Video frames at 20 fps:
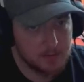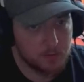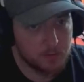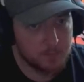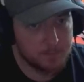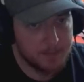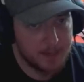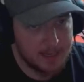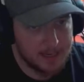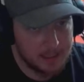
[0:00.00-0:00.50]

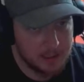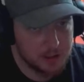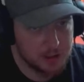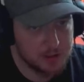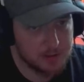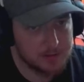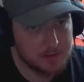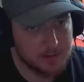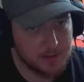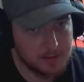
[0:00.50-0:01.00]
or
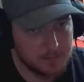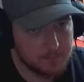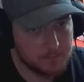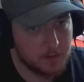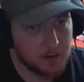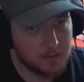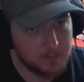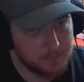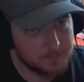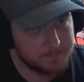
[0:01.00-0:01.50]
pitch. So you can
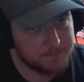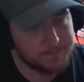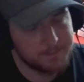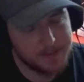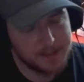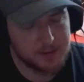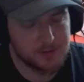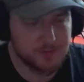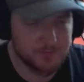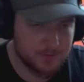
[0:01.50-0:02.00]
roll,
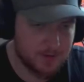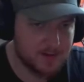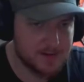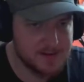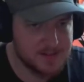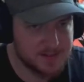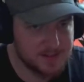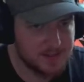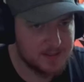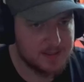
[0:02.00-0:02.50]
pitch, or
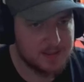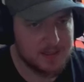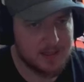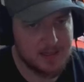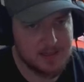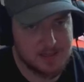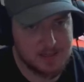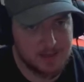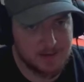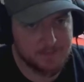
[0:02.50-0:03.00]
rise.
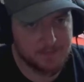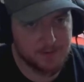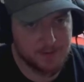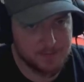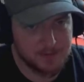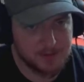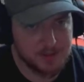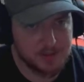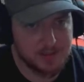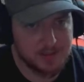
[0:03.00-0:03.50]
That's another
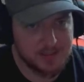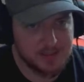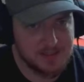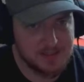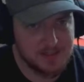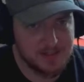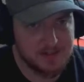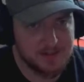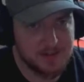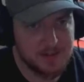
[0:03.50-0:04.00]
option you can
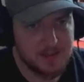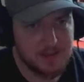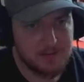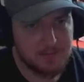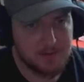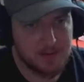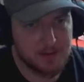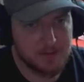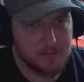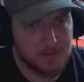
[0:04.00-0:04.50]
do.
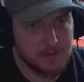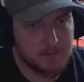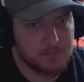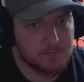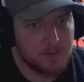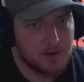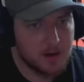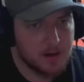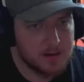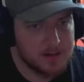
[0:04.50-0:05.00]
We're going to
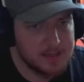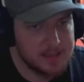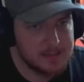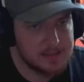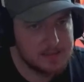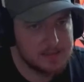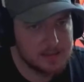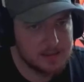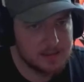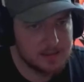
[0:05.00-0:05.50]

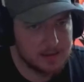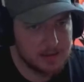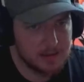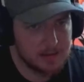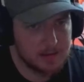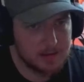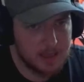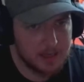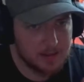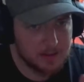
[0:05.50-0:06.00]
rise
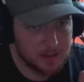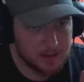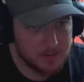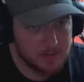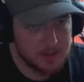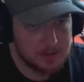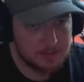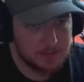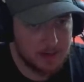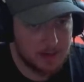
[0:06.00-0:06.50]
that
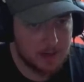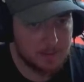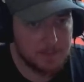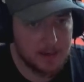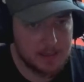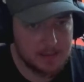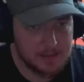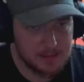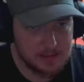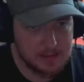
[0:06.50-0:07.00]
coaster up
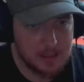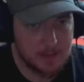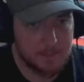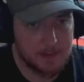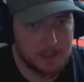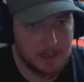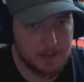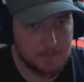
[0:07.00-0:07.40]
as it's coming